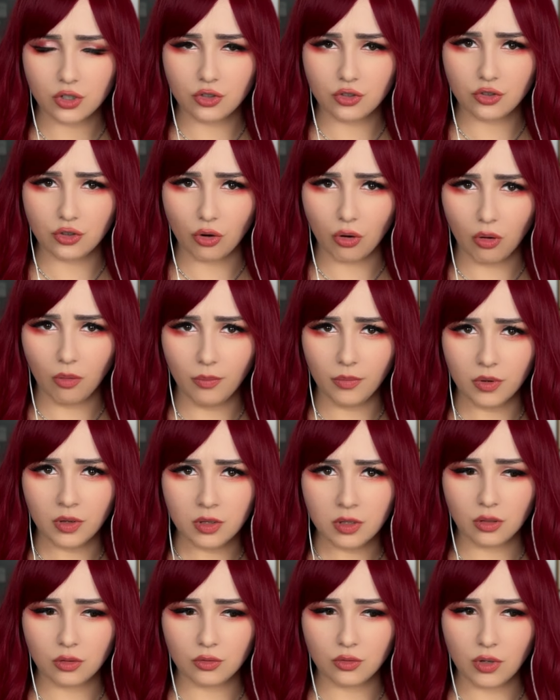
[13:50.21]
job?
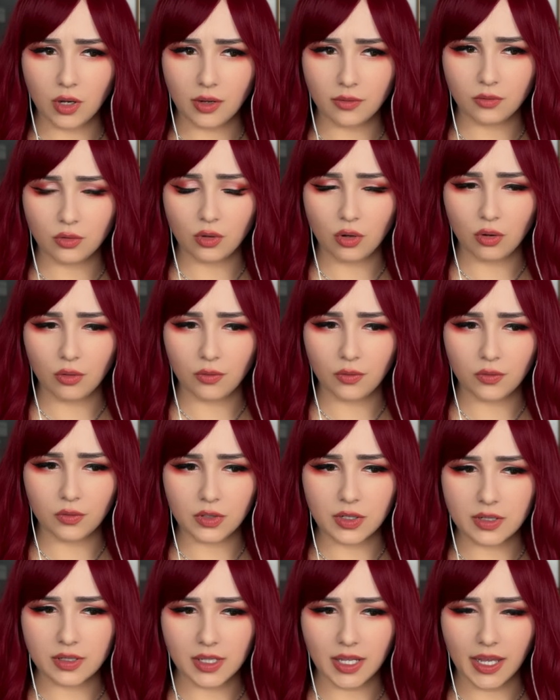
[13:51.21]
Or do you have to go for
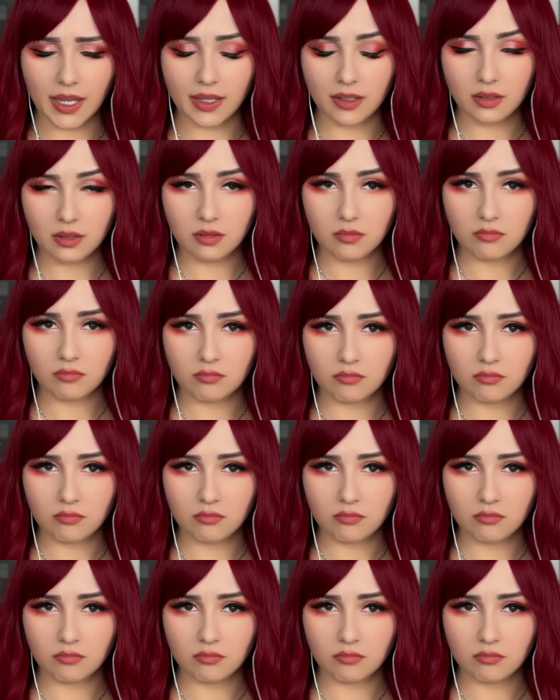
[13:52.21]
this again?